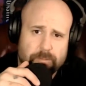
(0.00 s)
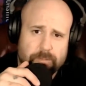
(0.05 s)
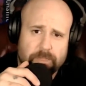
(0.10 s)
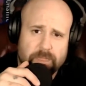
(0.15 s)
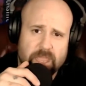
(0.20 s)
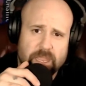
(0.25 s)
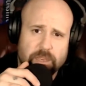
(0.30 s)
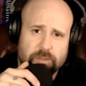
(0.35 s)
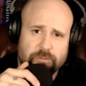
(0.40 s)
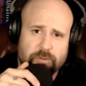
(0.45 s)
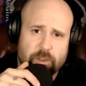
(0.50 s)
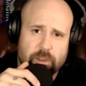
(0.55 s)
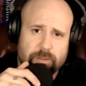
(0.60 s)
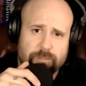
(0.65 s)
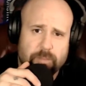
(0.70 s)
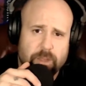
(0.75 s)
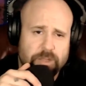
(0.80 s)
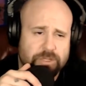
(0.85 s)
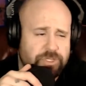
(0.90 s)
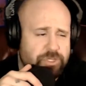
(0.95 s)
Thank you very
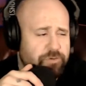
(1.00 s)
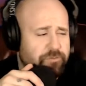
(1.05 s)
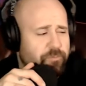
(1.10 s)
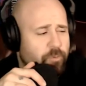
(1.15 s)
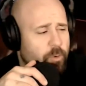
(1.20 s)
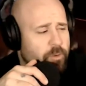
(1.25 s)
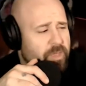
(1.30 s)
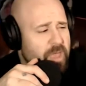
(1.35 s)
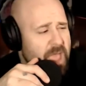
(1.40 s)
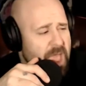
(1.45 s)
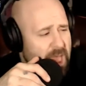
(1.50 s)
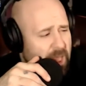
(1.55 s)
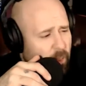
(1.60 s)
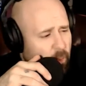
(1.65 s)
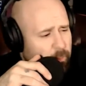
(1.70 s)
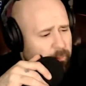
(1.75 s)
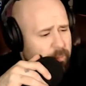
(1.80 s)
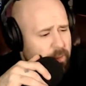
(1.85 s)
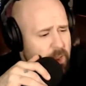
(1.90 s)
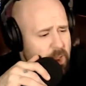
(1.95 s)
much for the
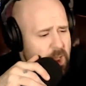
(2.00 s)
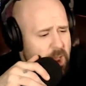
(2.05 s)
help.